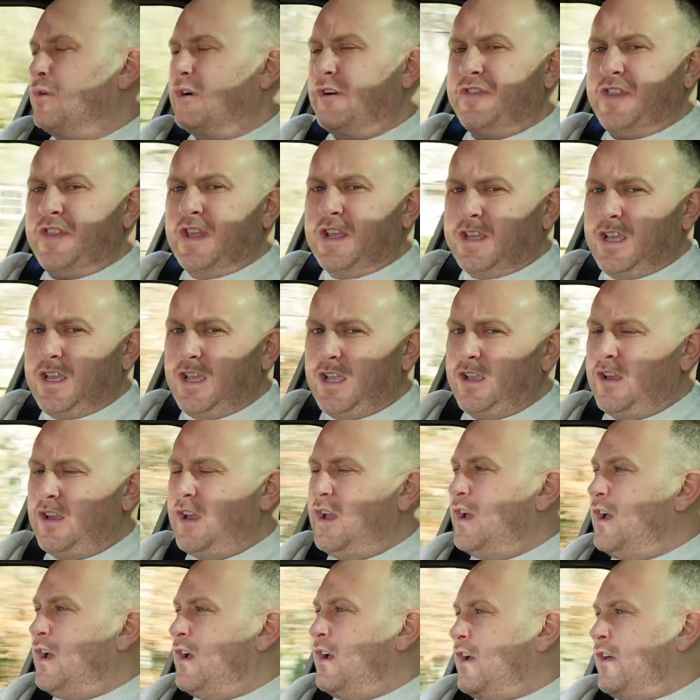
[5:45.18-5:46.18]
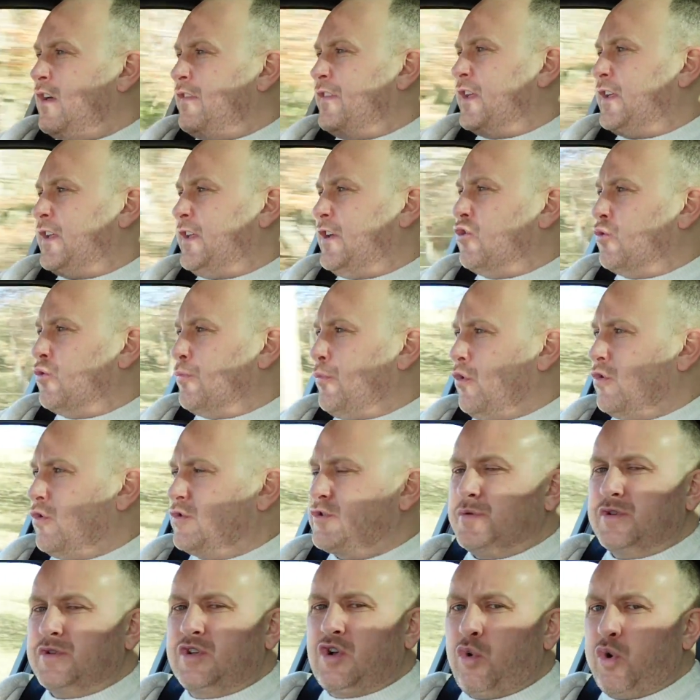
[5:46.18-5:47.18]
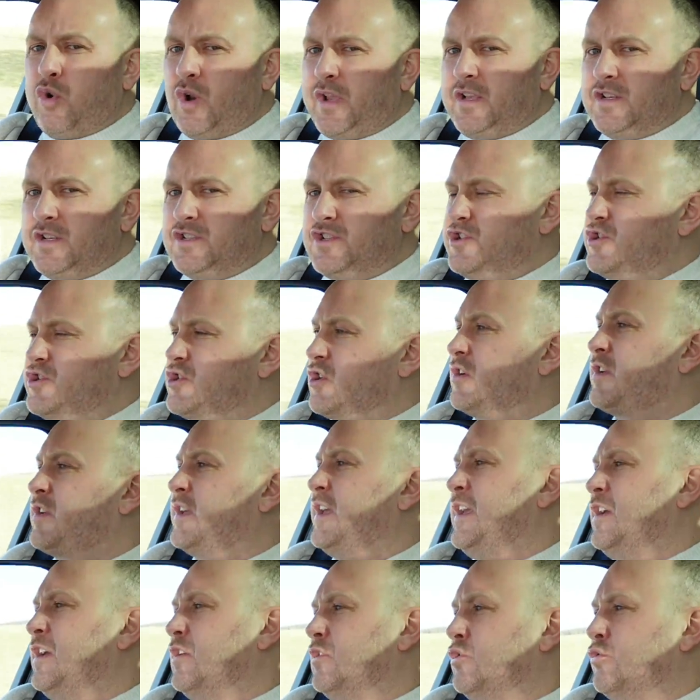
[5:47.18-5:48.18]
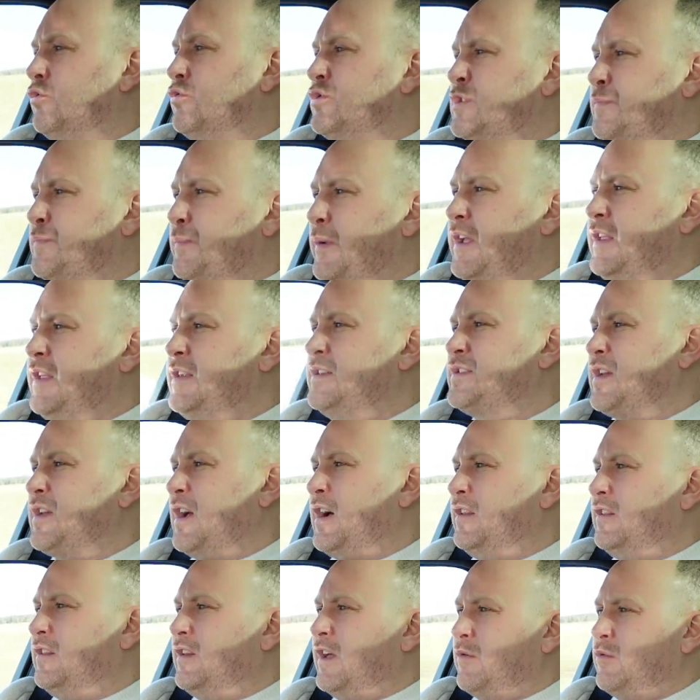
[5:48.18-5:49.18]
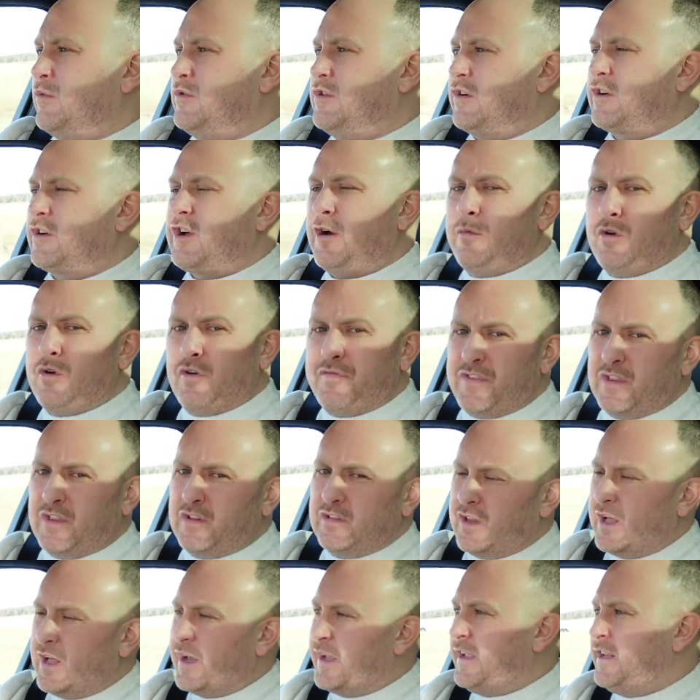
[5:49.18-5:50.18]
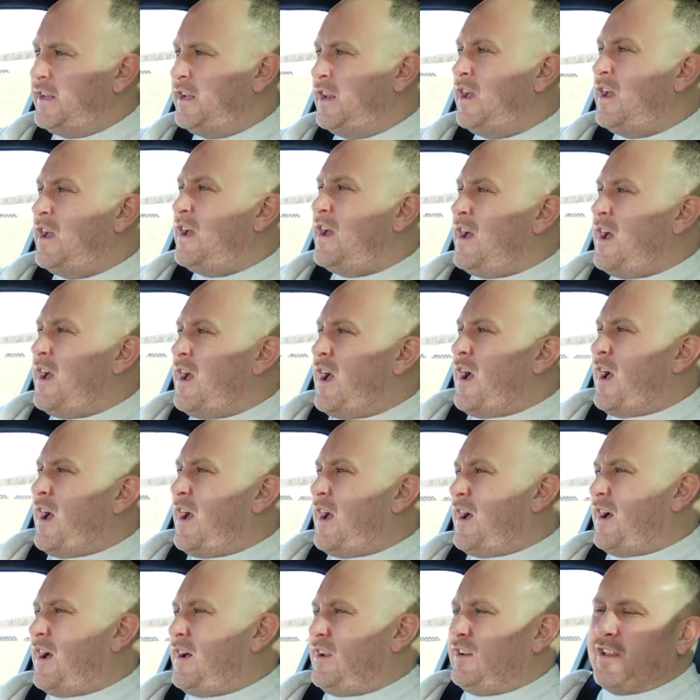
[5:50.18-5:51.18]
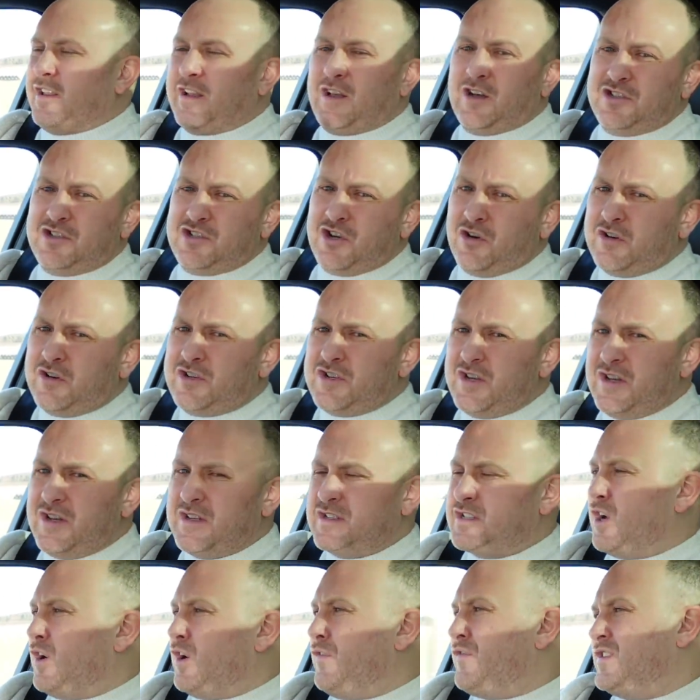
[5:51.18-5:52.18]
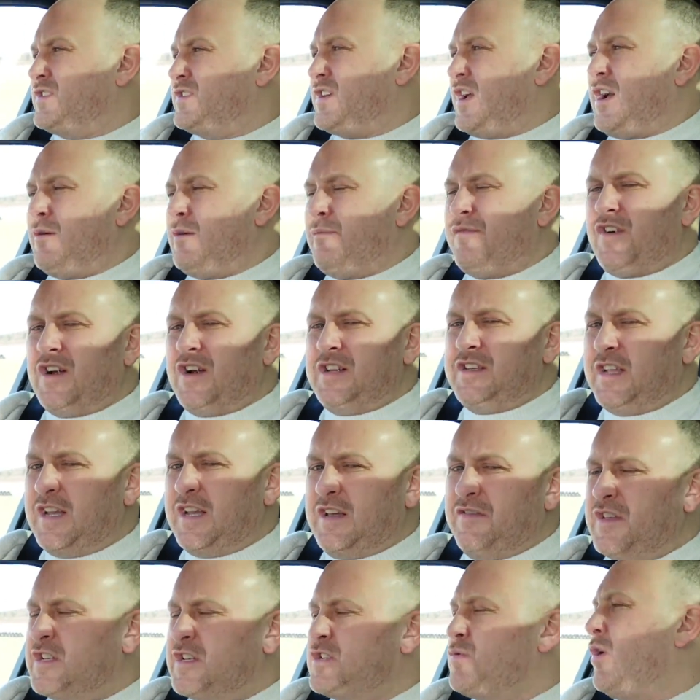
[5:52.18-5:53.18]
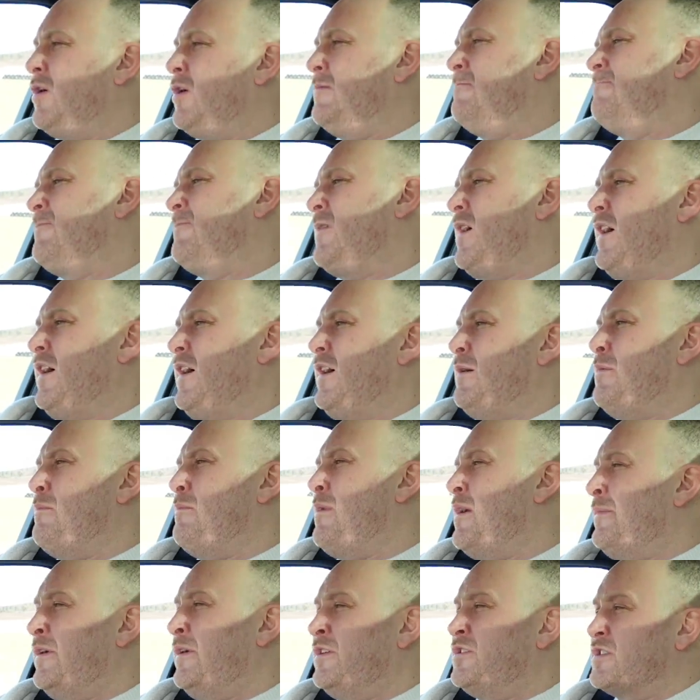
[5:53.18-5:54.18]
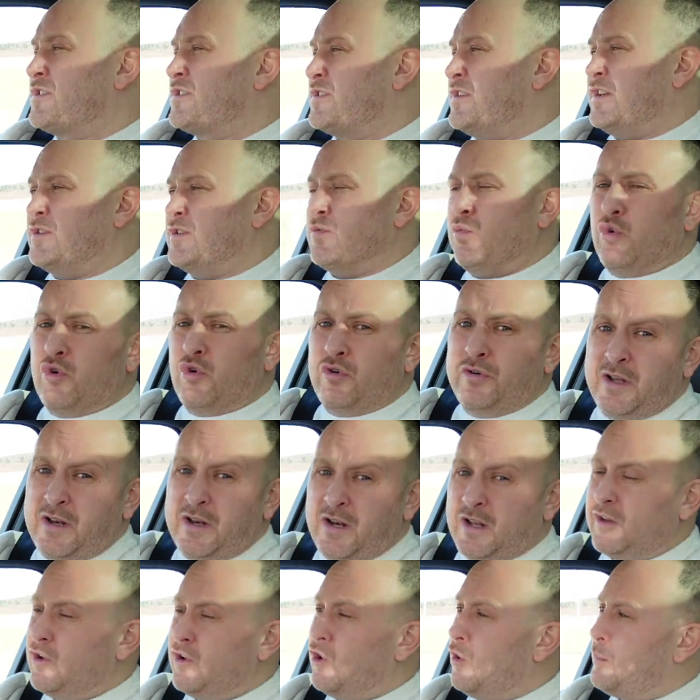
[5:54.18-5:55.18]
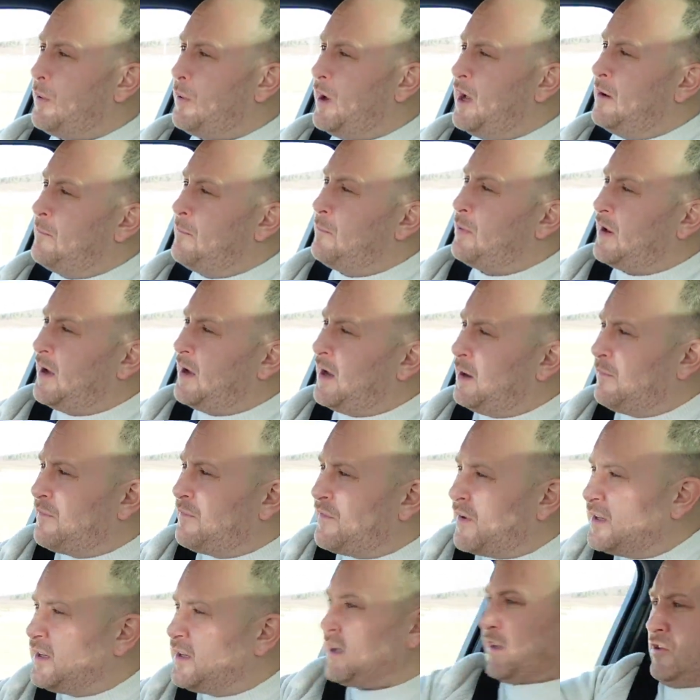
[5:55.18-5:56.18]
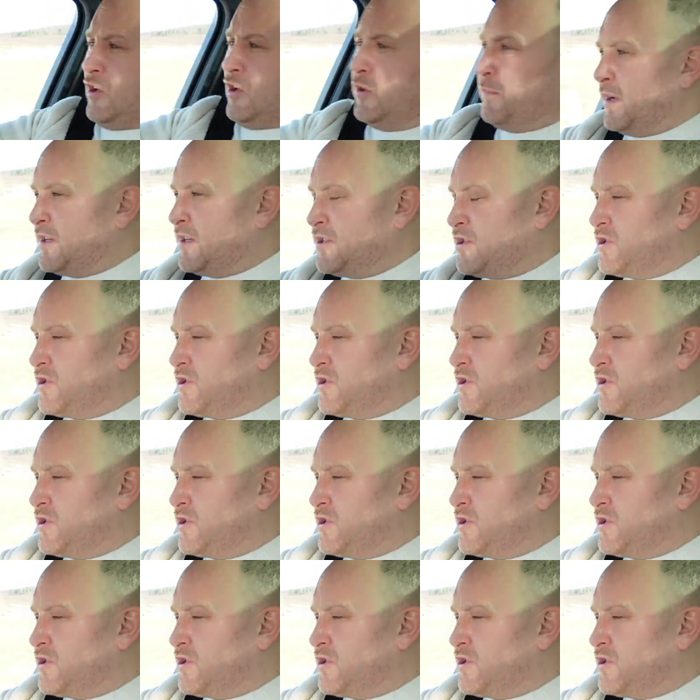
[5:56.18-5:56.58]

thinking the gearbox was quite as jerky at low speeds, and like when you're coming off the line and like a junction and stuff, as I am finding it in this one. It maybe just needs warning a little bit, but I am finding a little bit of